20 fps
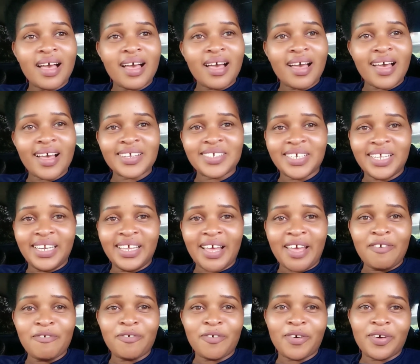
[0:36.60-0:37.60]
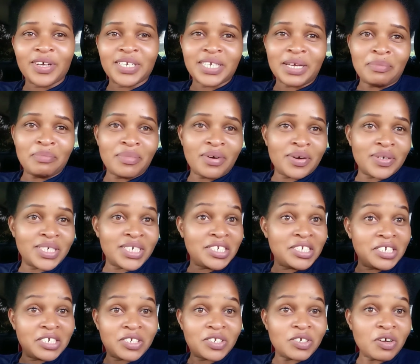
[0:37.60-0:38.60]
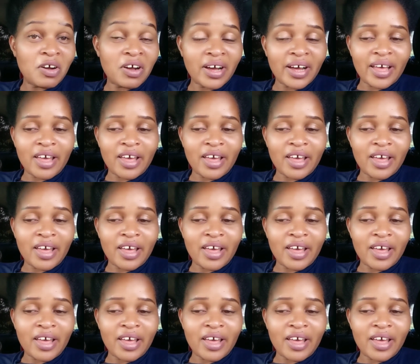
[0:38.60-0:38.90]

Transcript: actually i forgot about tiktok